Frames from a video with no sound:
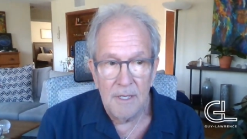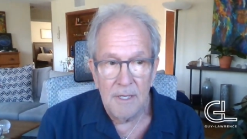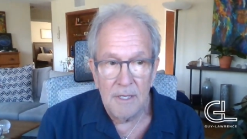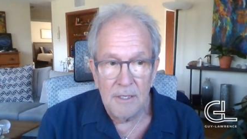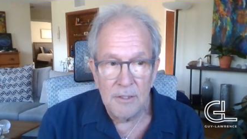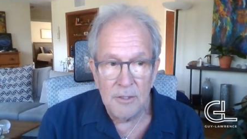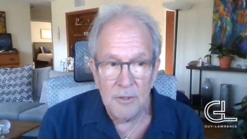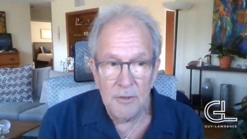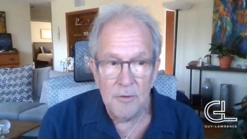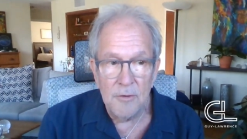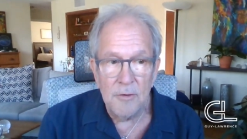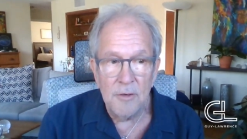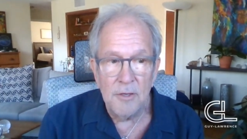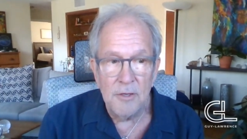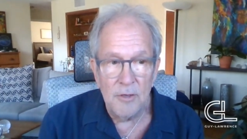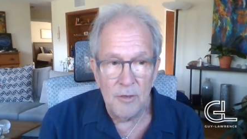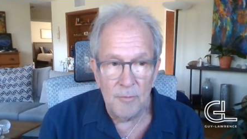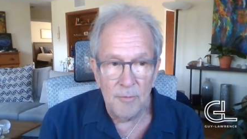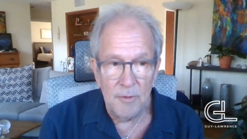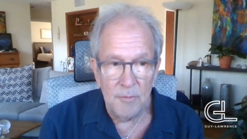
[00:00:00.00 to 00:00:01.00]
You
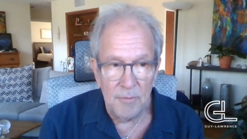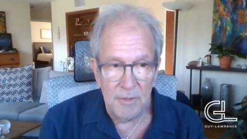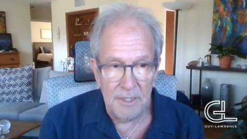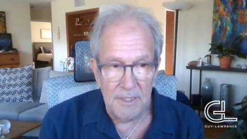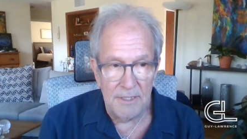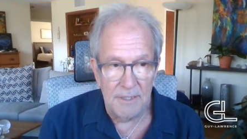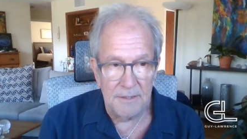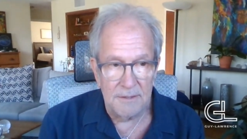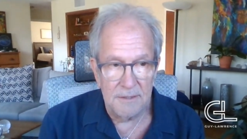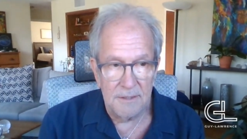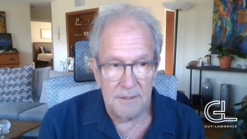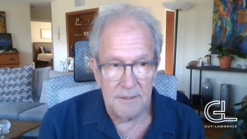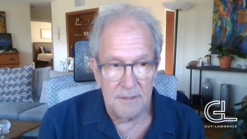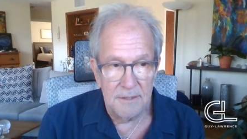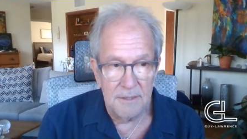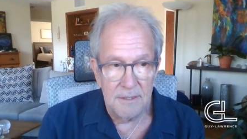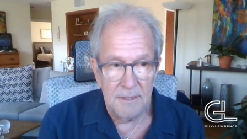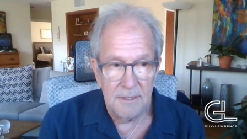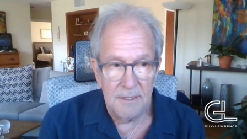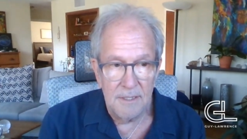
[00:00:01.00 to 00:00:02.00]
human beings
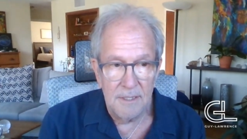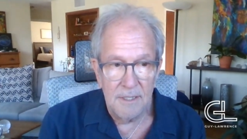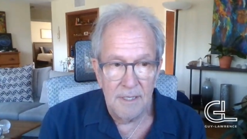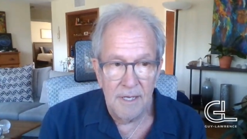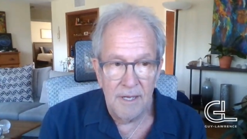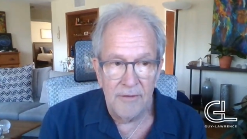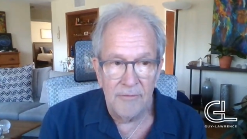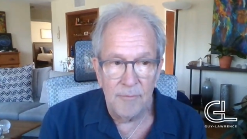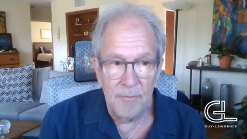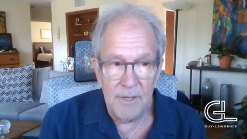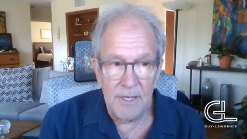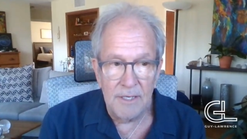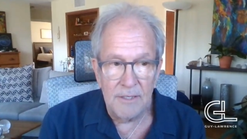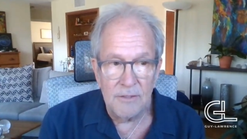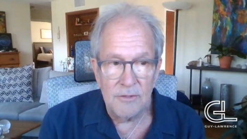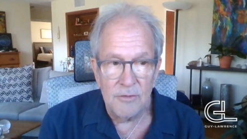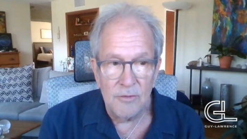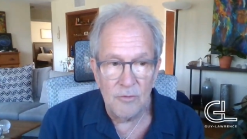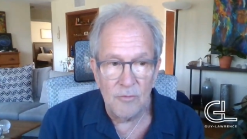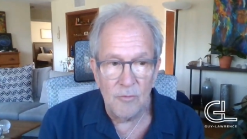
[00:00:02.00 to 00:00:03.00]
have made
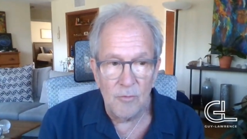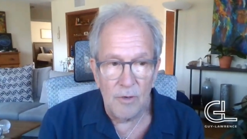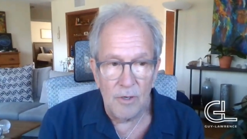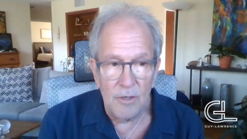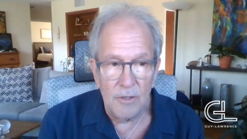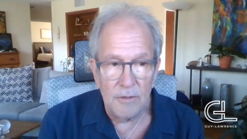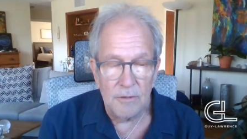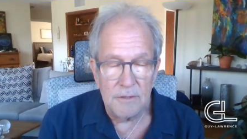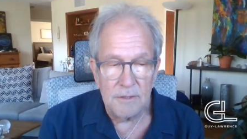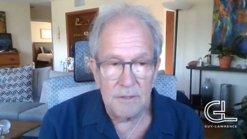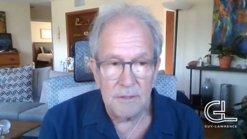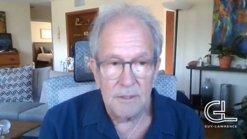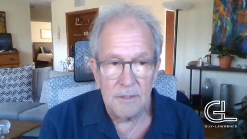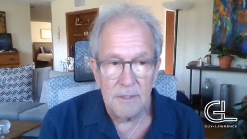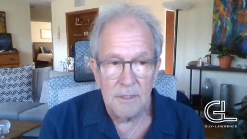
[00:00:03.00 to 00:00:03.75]
two words